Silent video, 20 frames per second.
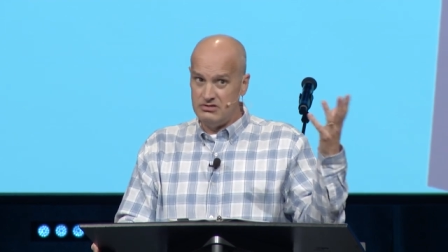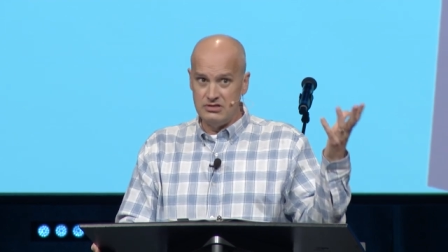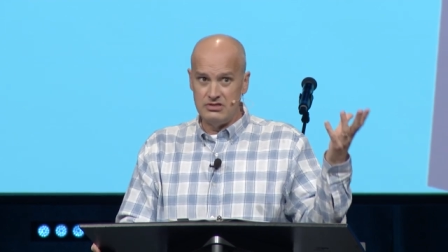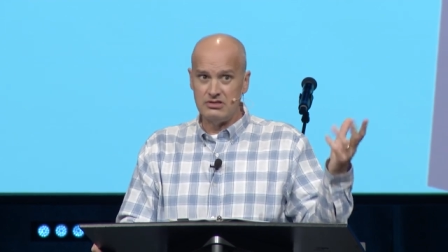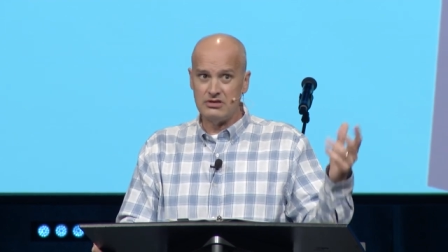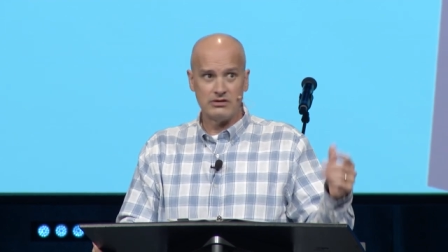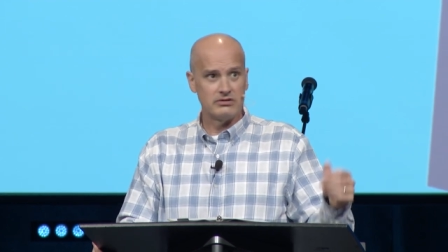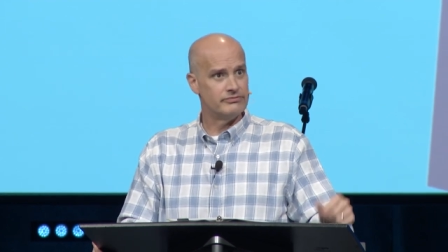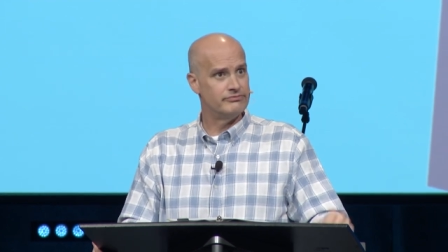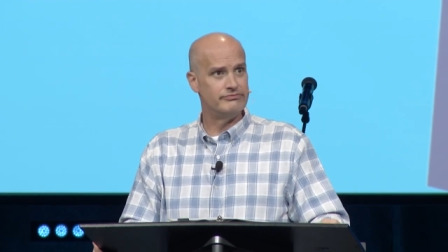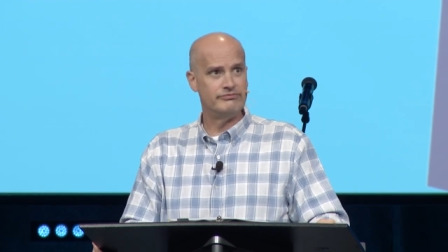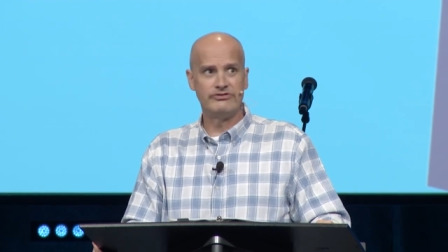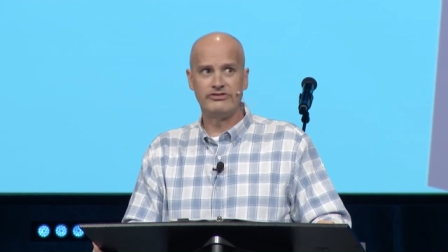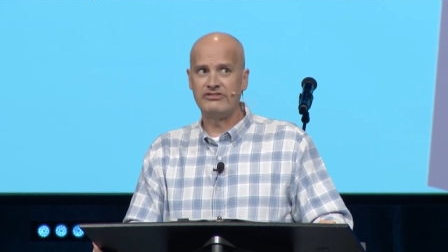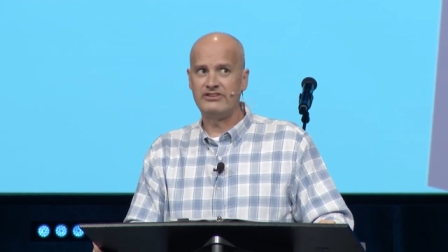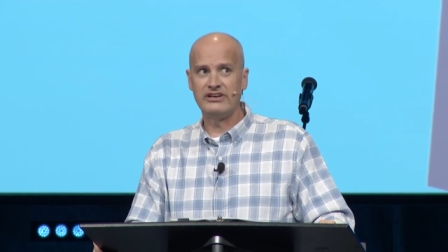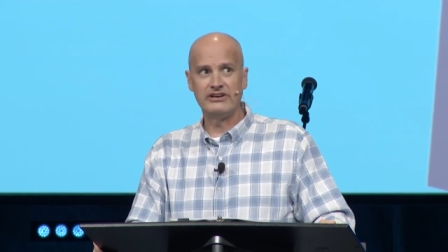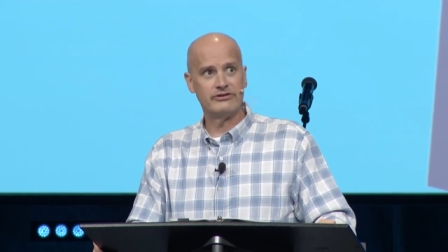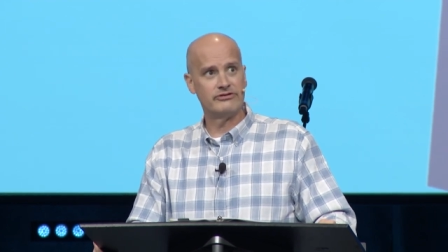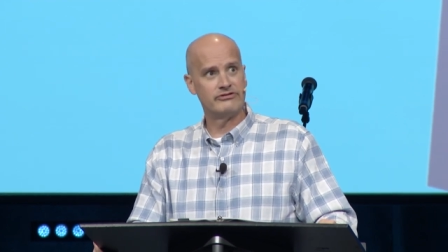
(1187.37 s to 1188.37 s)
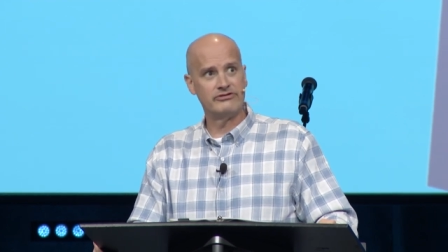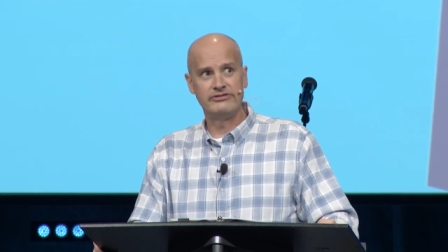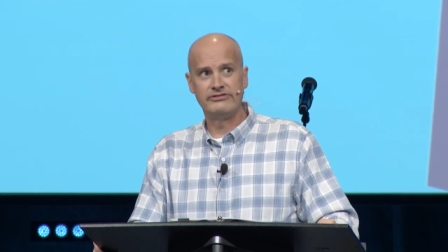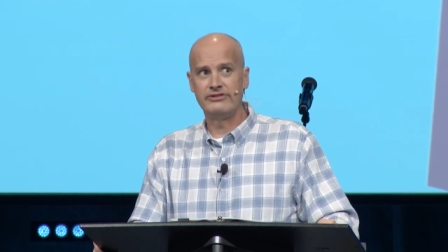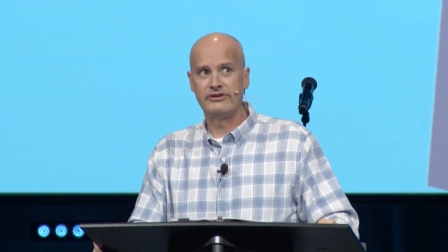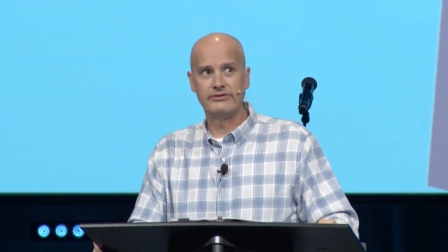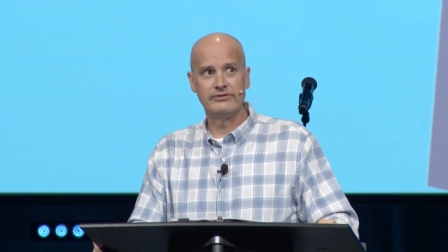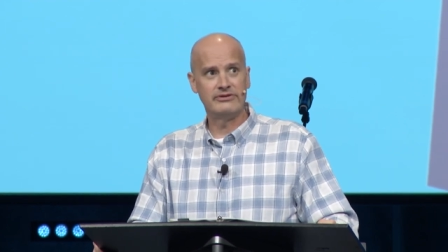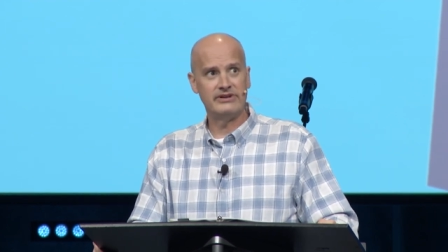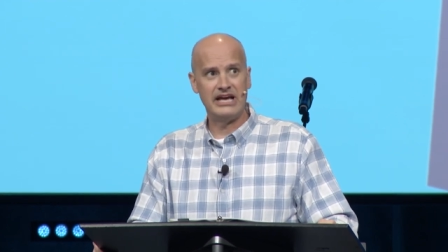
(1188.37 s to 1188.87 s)
your stairs
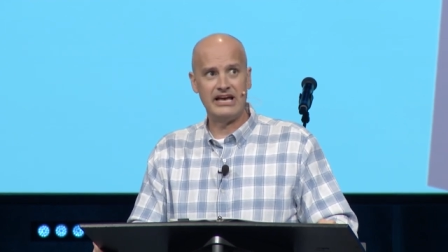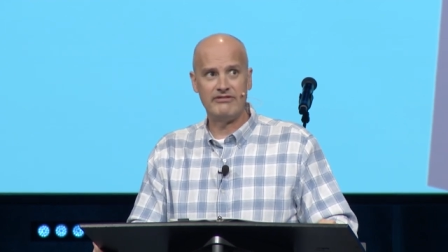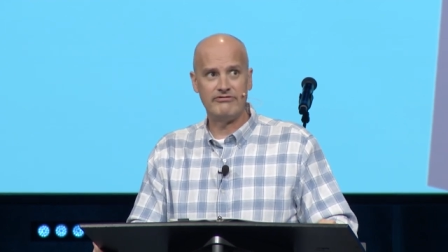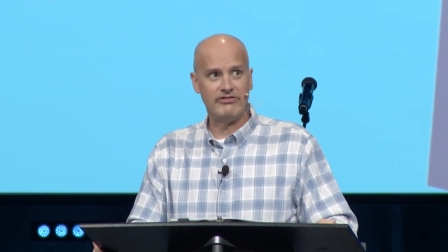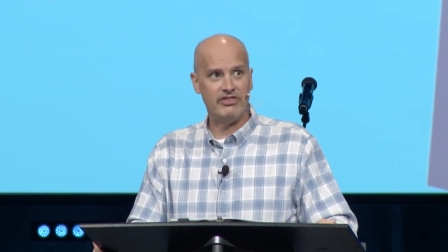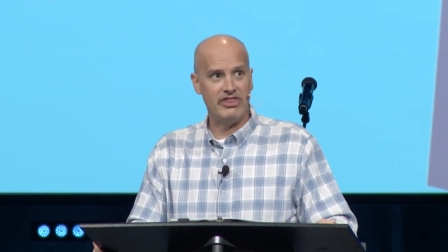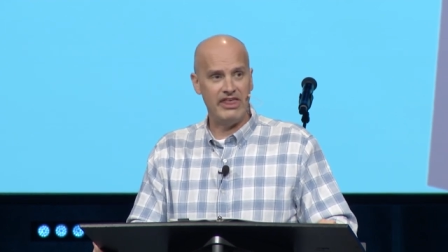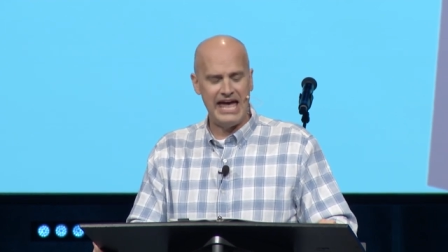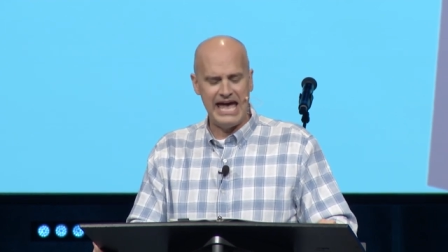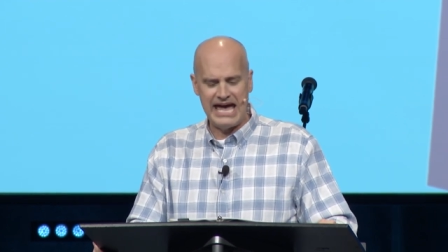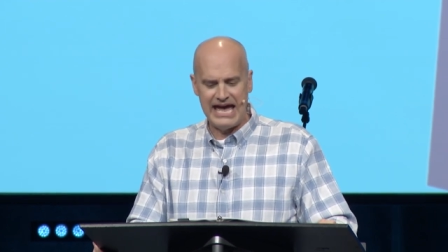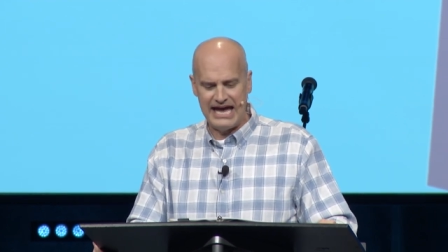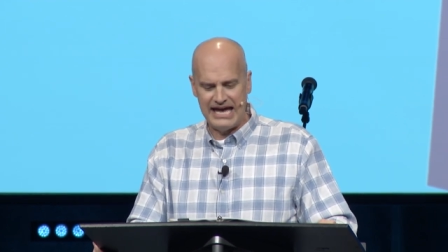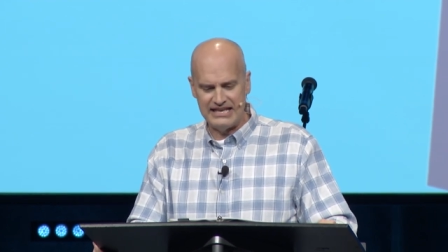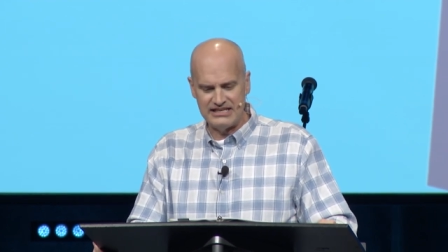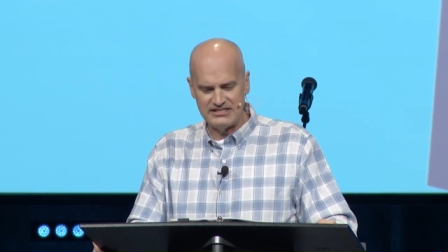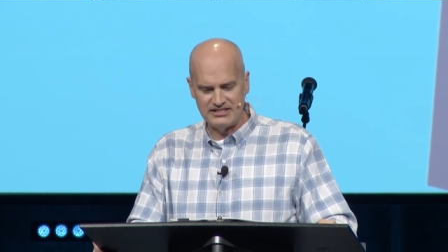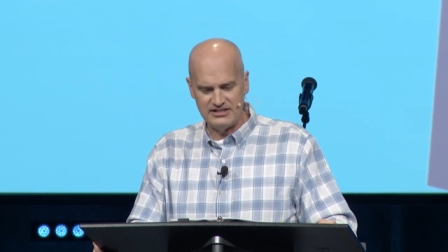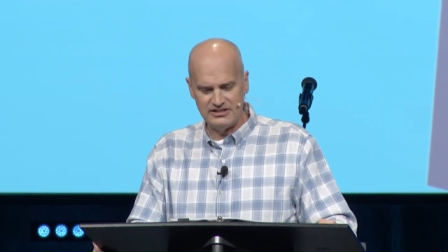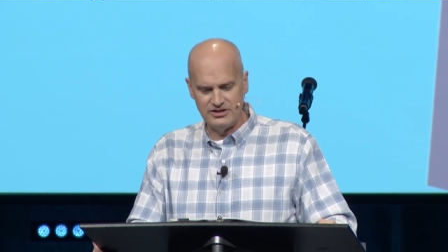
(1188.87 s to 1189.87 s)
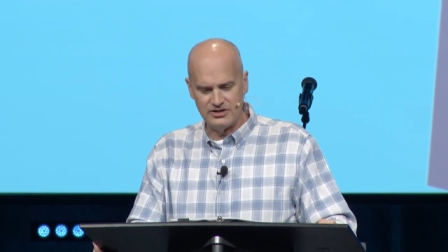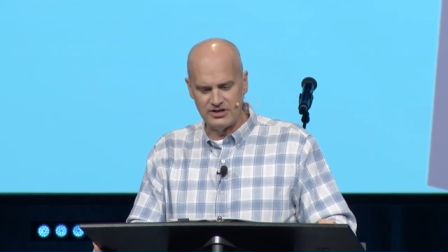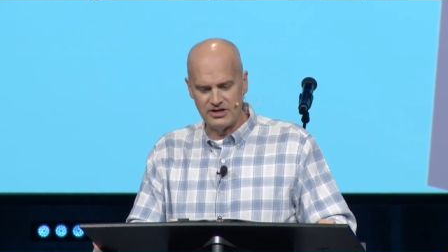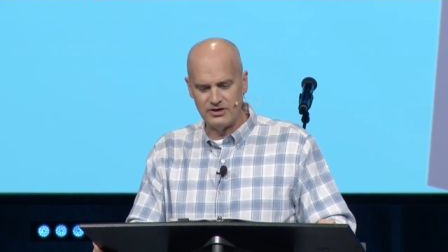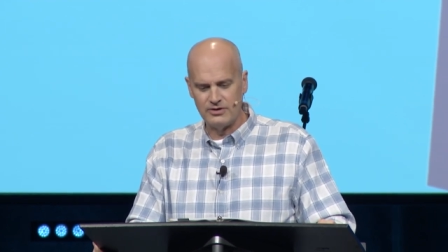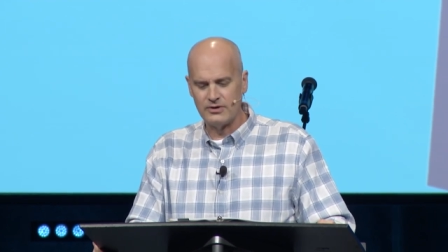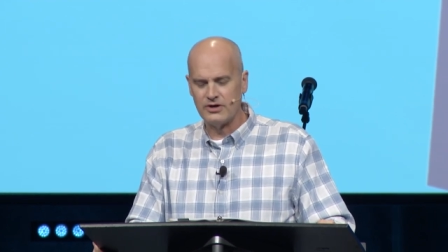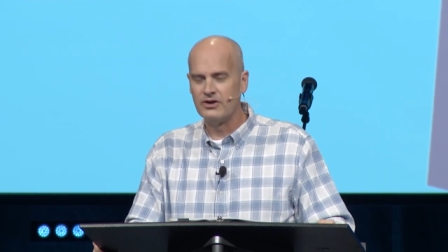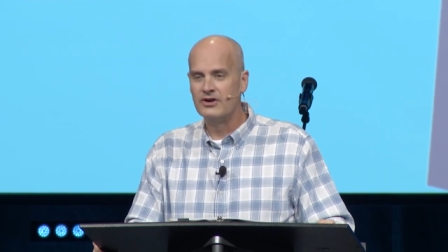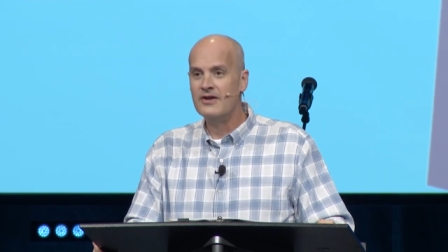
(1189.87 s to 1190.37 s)
don't have that, you
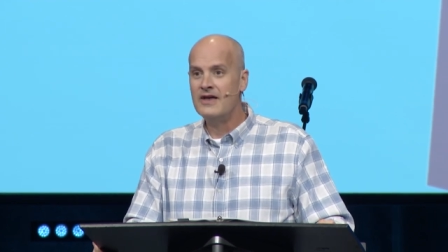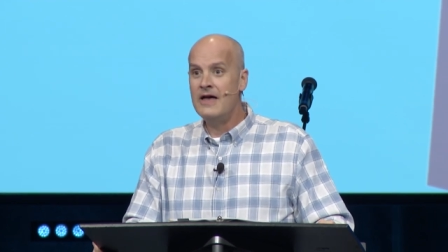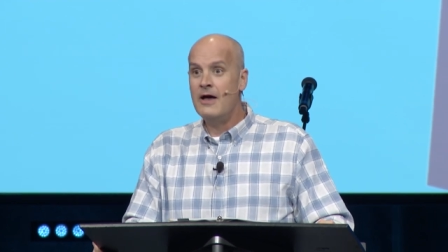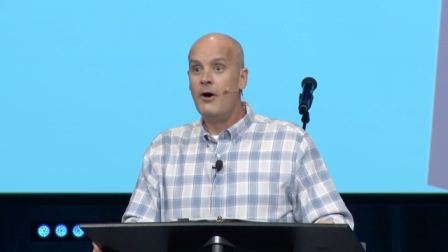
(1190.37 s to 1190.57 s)
know, or,